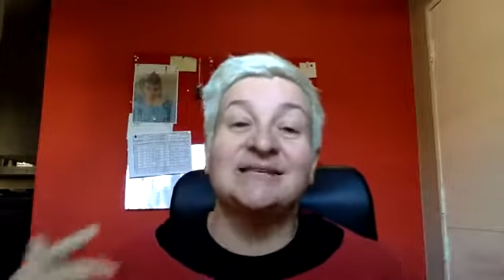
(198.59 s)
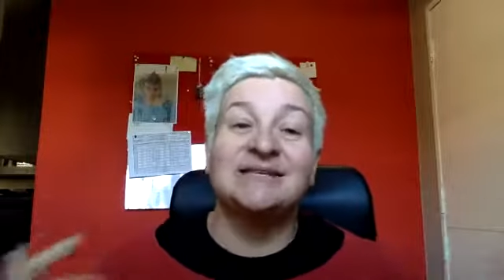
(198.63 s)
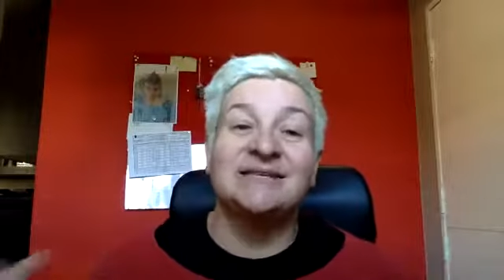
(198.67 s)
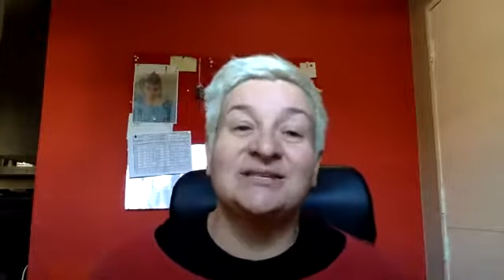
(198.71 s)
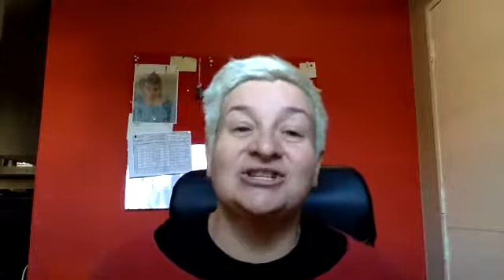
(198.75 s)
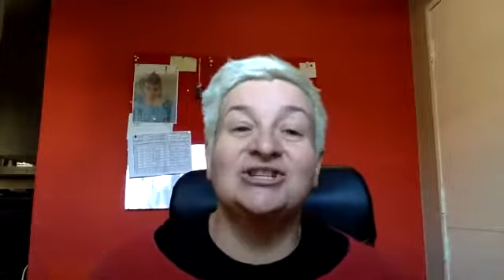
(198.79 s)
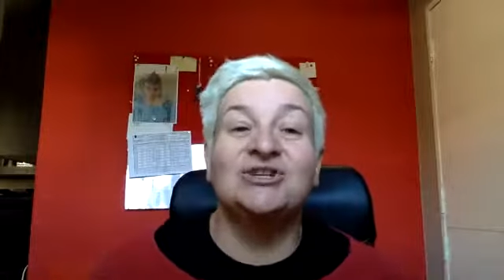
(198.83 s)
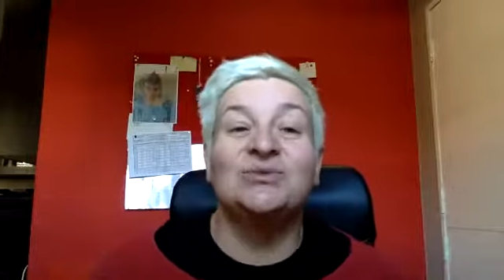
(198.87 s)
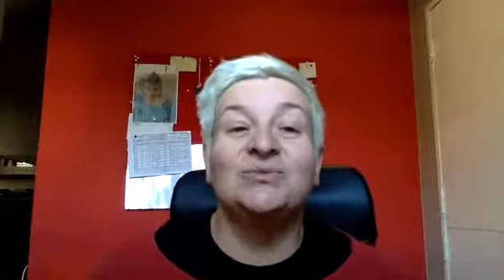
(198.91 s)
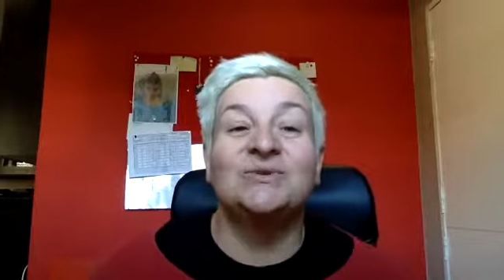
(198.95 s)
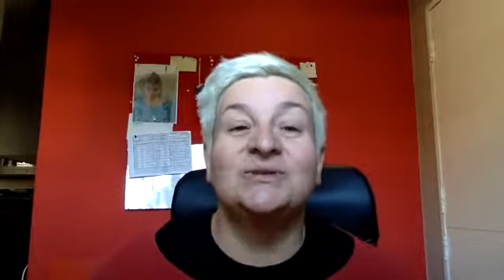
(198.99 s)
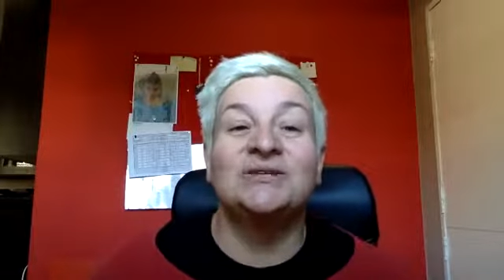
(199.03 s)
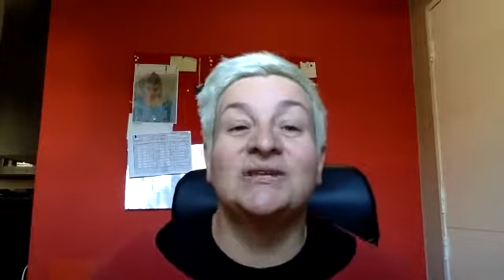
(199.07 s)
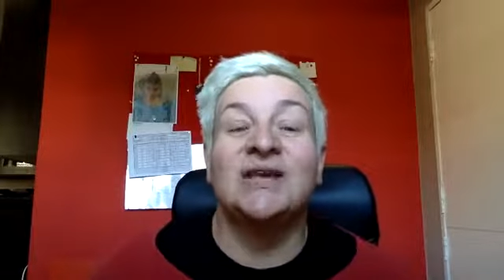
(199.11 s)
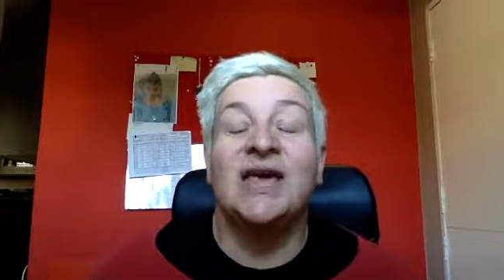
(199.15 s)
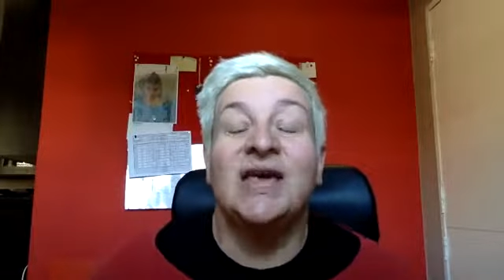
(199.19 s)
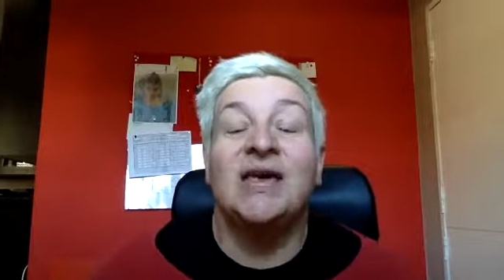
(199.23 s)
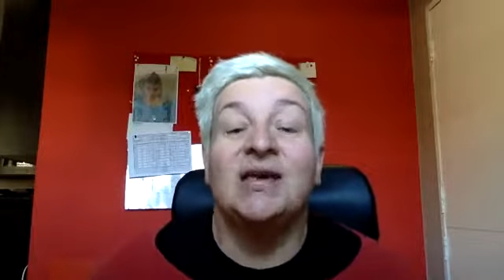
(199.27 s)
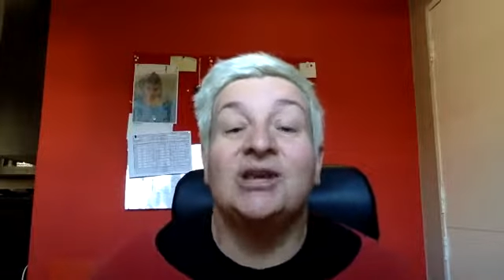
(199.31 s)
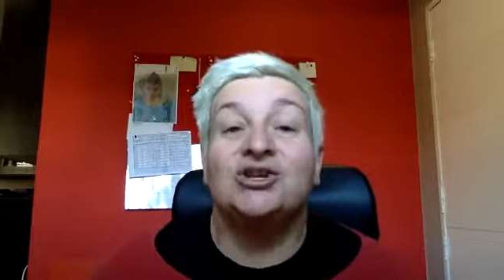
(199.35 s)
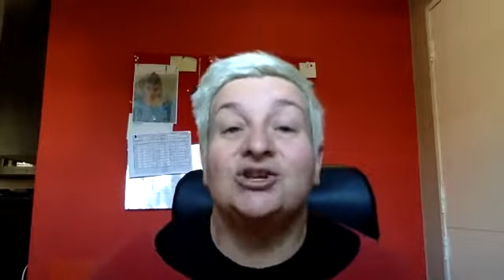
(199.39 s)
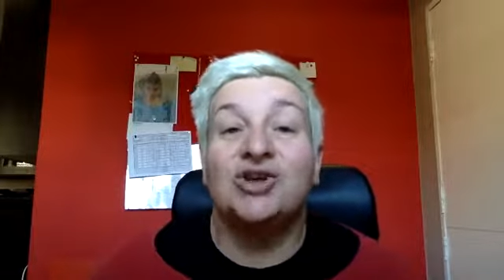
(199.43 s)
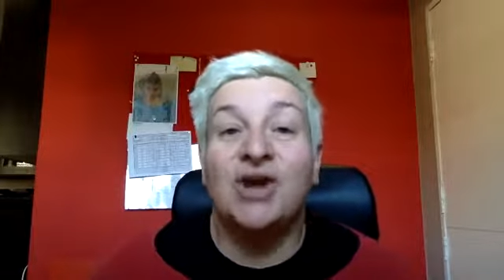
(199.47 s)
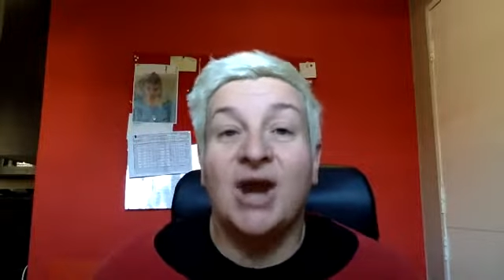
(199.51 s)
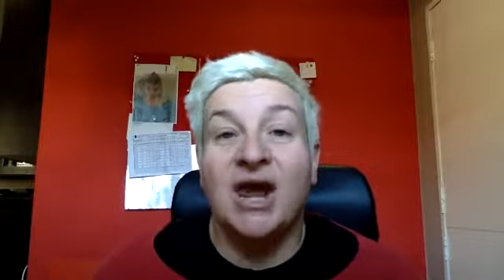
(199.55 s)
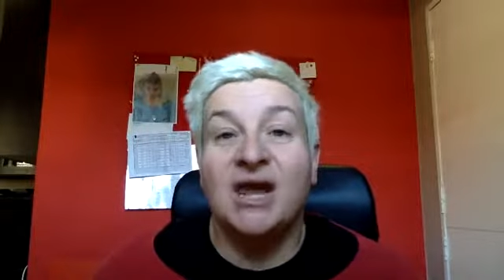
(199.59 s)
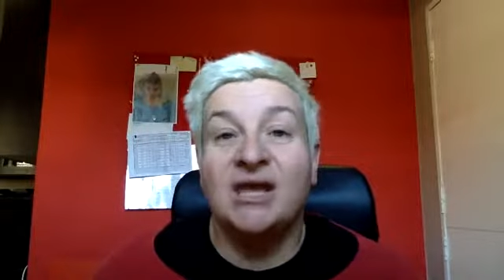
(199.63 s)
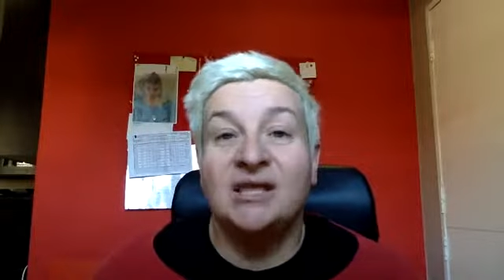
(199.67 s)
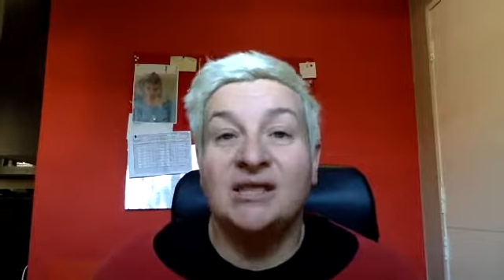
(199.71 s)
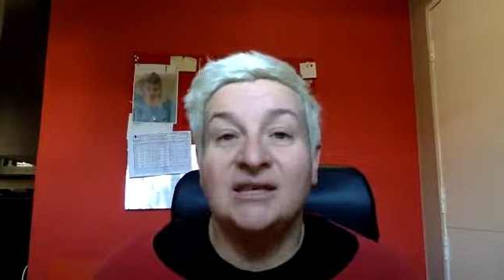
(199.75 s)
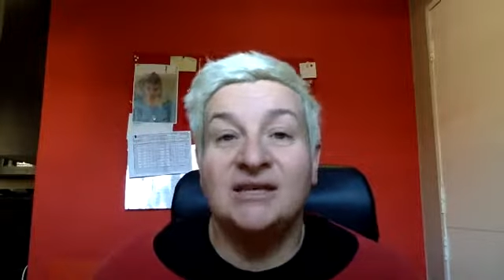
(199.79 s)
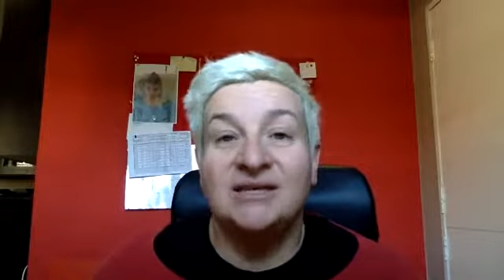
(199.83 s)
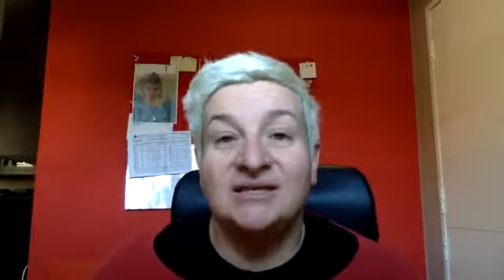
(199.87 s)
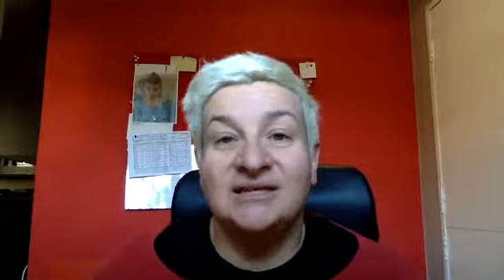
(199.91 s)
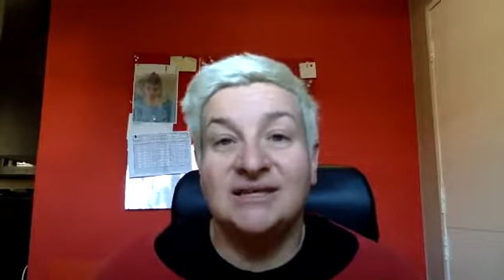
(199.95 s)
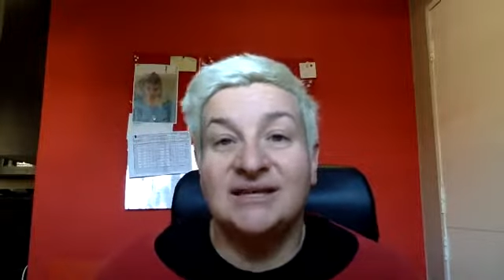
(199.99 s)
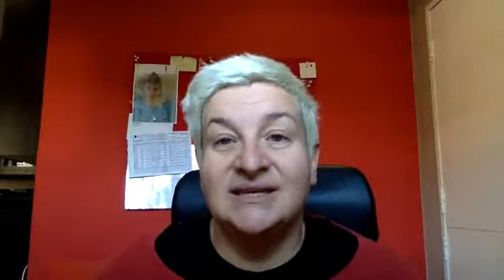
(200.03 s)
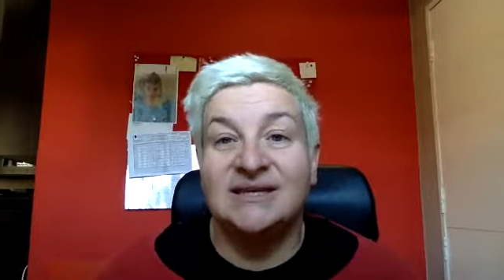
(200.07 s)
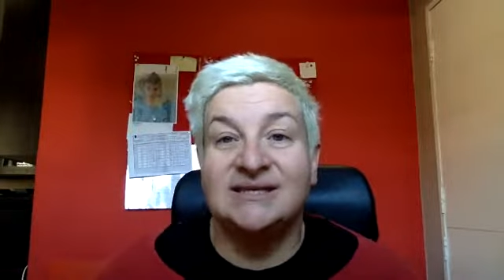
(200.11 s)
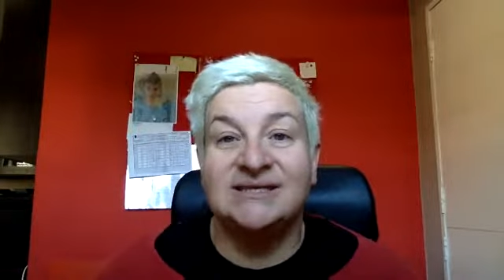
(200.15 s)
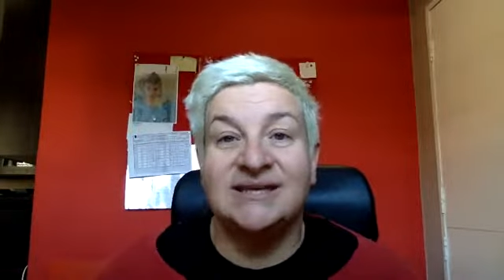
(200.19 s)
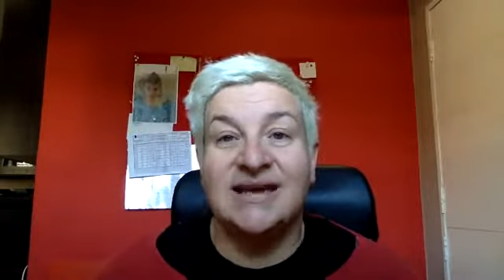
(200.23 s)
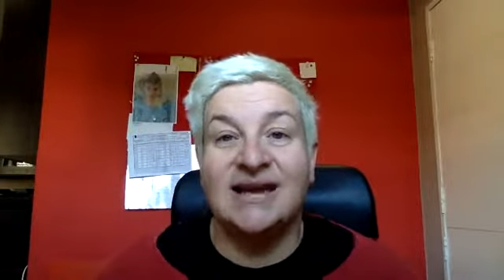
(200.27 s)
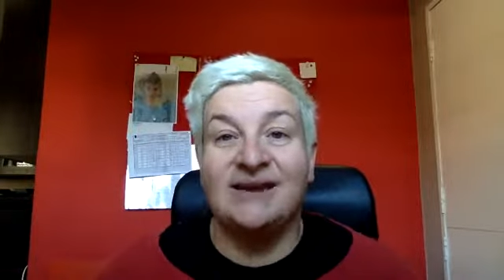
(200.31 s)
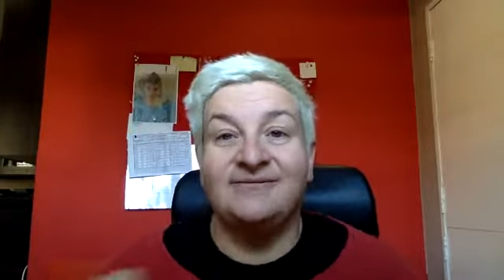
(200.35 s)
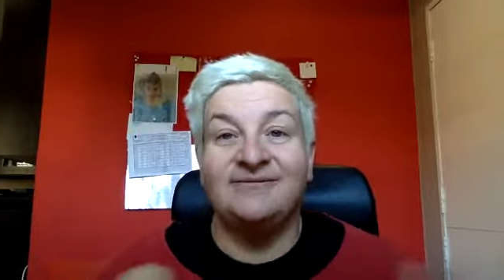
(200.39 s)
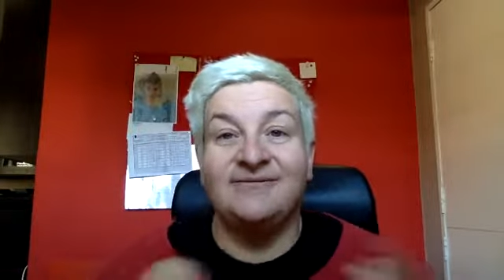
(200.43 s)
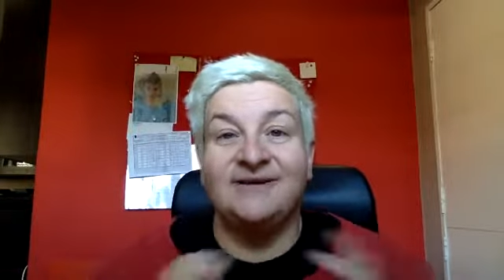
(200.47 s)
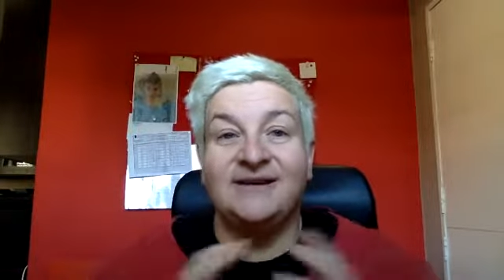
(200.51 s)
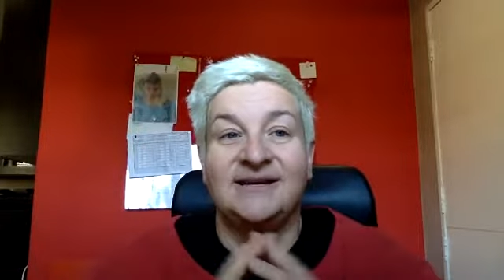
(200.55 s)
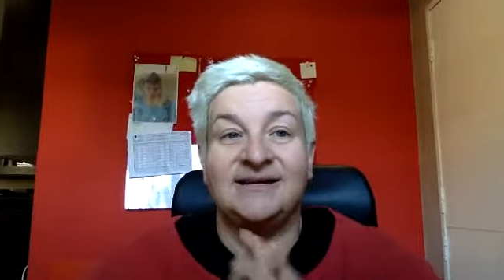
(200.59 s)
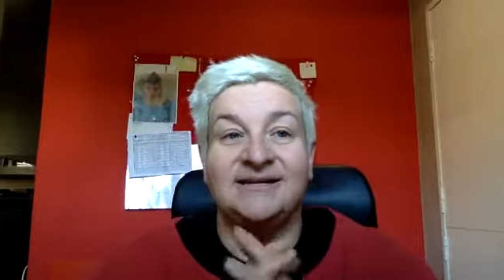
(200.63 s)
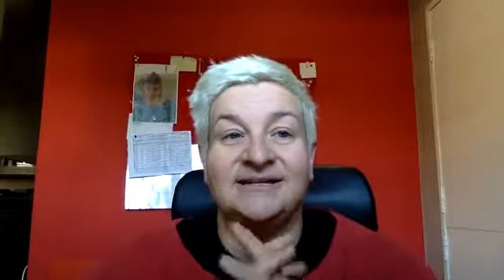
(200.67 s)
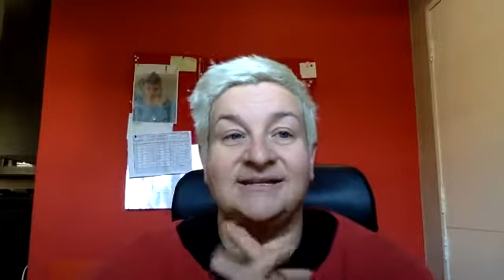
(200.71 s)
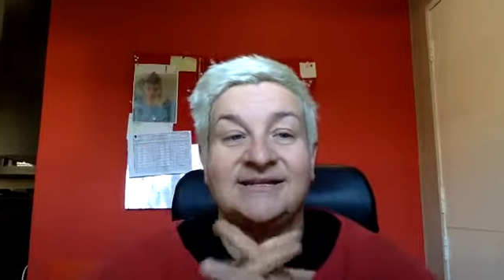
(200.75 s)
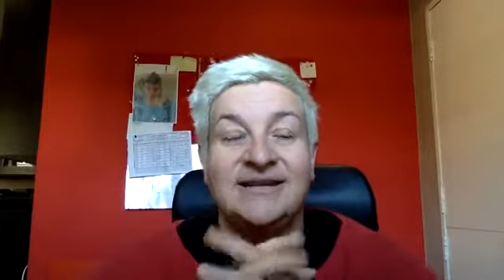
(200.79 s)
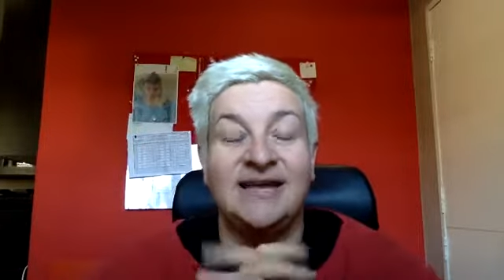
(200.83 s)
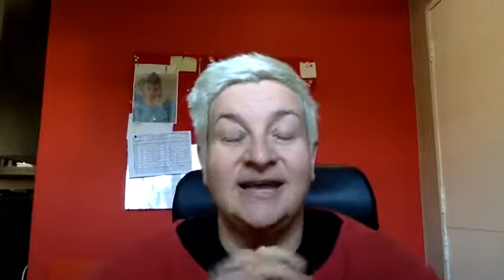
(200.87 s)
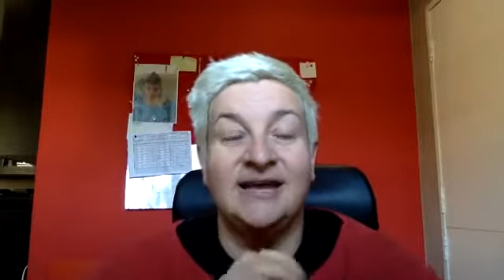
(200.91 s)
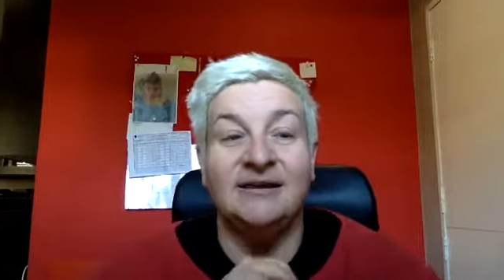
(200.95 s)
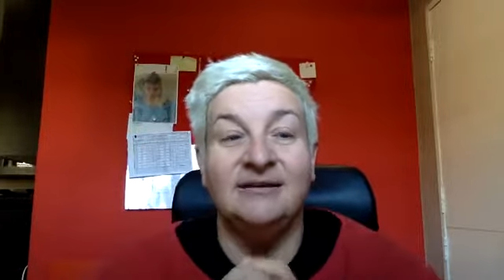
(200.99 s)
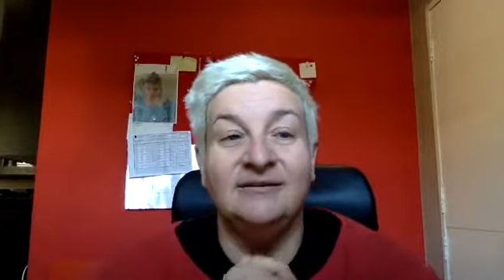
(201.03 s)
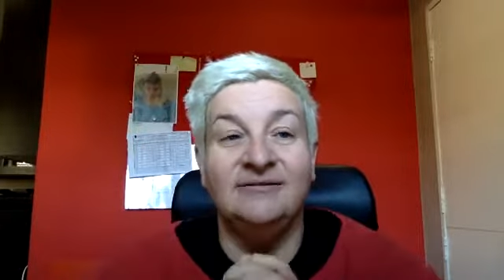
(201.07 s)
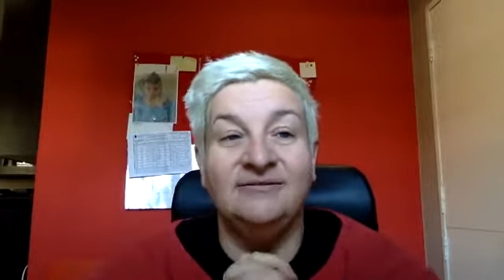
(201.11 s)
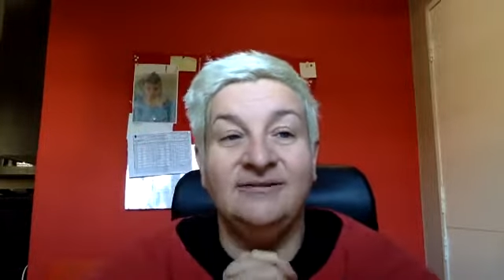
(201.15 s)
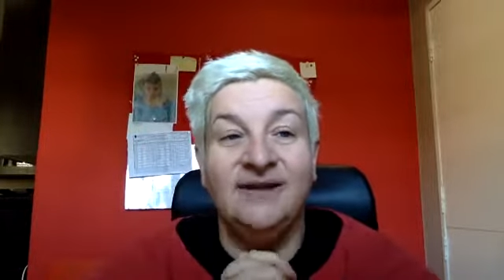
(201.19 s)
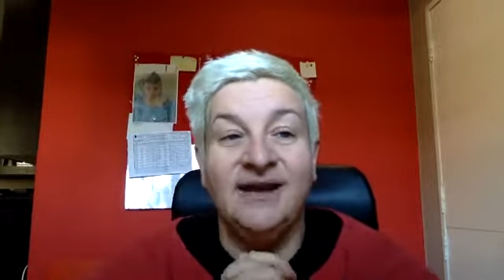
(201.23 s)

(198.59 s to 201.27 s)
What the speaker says: and she was trying these things out for herself.